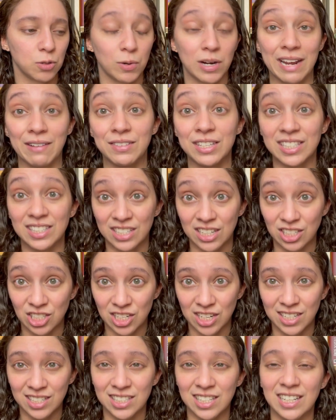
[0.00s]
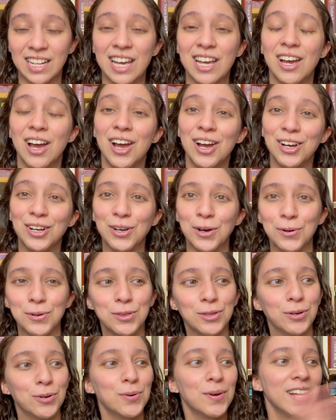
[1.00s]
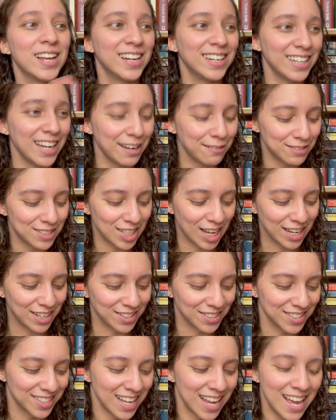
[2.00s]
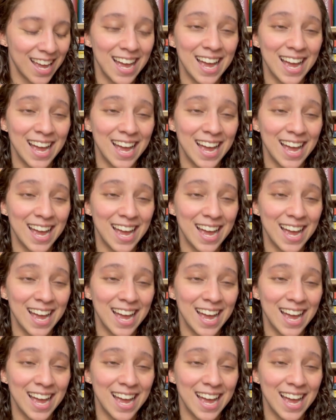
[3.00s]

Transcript: where you have these Digients and they go through life cycles.